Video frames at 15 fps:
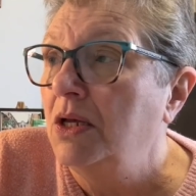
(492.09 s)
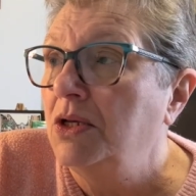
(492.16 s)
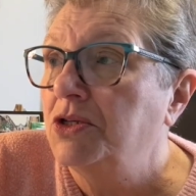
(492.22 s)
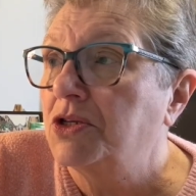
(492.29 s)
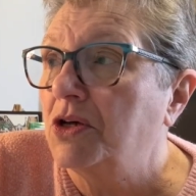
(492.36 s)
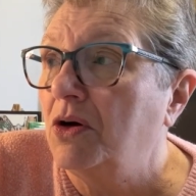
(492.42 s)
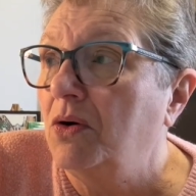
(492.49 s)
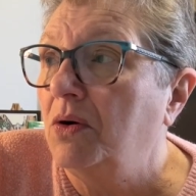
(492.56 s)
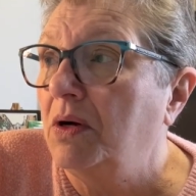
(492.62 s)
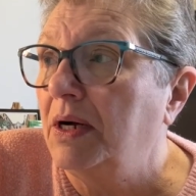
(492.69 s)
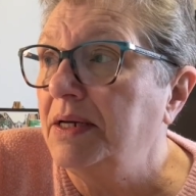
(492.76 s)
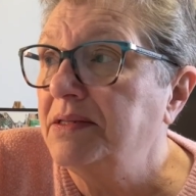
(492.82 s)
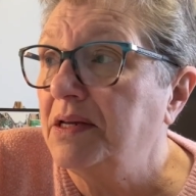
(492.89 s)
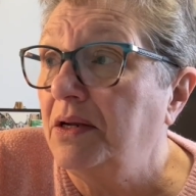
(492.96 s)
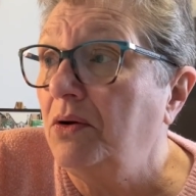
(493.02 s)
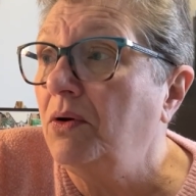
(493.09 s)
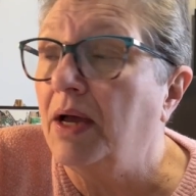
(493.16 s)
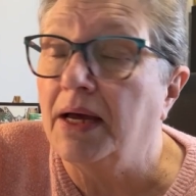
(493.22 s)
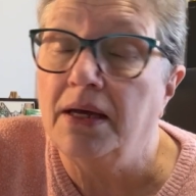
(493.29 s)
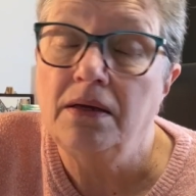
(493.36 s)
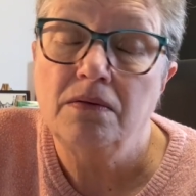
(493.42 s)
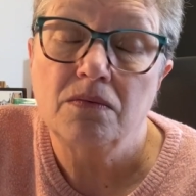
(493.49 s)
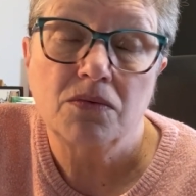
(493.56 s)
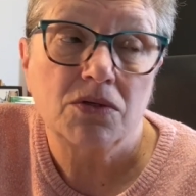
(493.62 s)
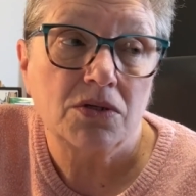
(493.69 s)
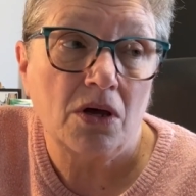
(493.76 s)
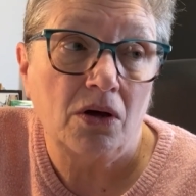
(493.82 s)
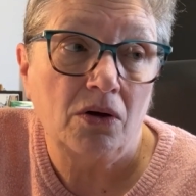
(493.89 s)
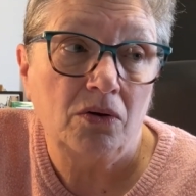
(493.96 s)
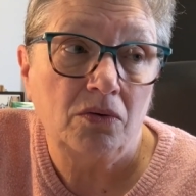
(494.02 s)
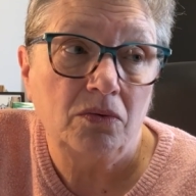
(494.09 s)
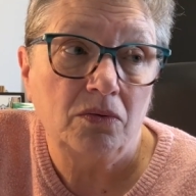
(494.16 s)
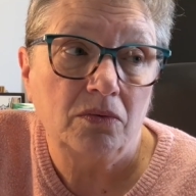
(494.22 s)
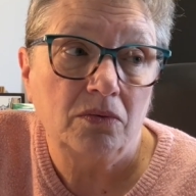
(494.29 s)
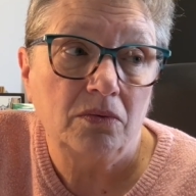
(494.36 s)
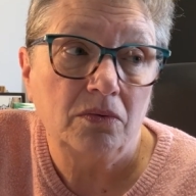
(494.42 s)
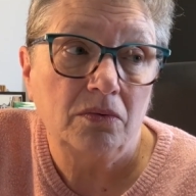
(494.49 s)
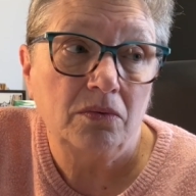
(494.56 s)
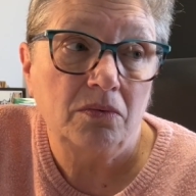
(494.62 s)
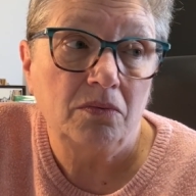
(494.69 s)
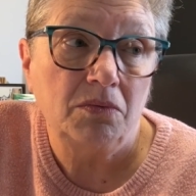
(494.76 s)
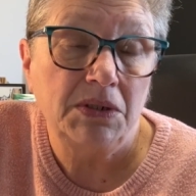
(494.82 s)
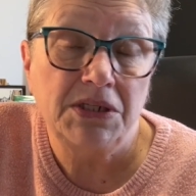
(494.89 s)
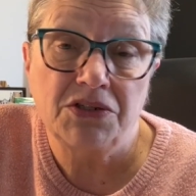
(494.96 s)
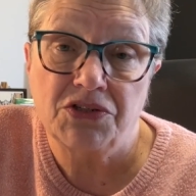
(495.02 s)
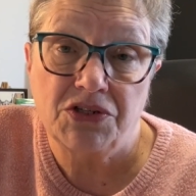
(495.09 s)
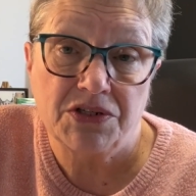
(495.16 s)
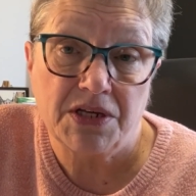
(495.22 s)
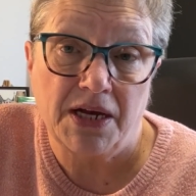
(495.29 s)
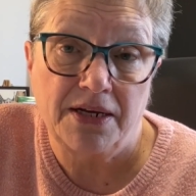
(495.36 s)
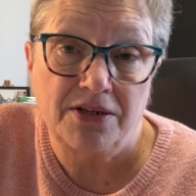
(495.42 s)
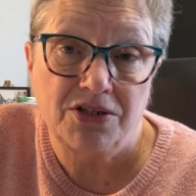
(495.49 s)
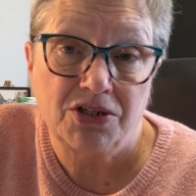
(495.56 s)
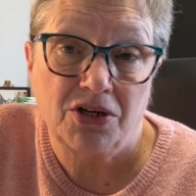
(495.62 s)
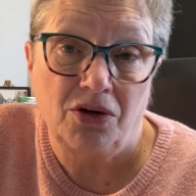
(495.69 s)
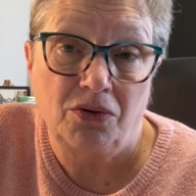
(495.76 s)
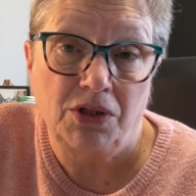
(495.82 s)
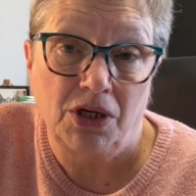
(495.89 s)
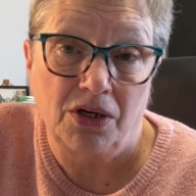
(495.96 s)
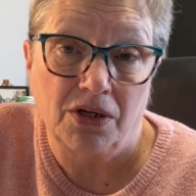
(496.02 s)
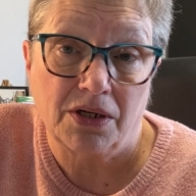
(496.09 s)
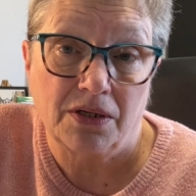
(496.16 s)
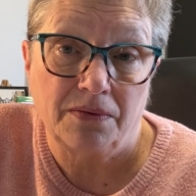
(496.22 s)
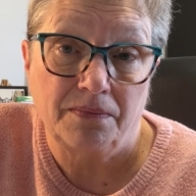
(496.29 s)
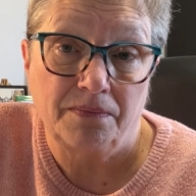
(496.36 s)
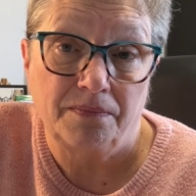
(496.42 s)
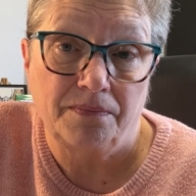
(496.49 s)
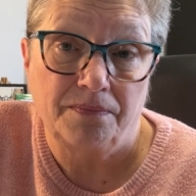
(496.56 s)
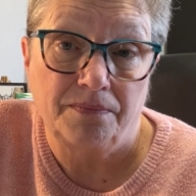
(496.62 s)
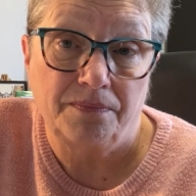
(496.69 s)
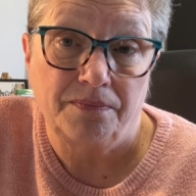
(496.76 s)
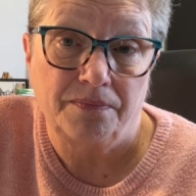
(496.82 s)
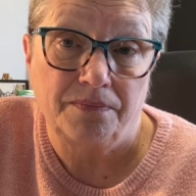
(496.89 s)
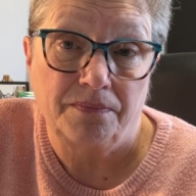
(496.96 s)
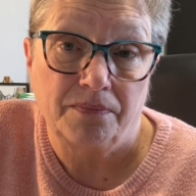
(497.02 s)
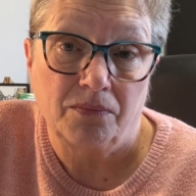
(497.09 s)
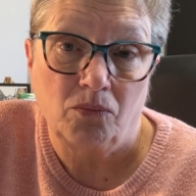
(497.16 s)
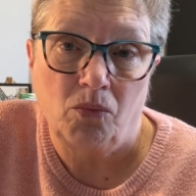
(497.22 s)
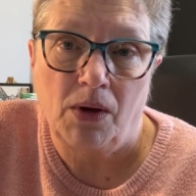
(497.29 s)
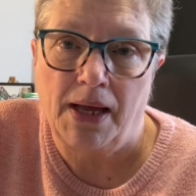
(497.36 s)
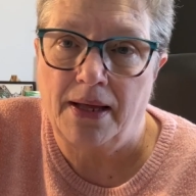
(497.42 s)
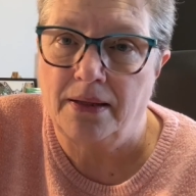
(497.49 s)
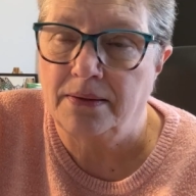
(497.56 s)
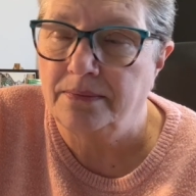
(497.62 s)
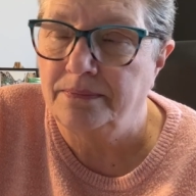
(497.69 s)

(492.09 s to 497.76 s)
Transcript: So I said, okay. So we just decided to go look. Well,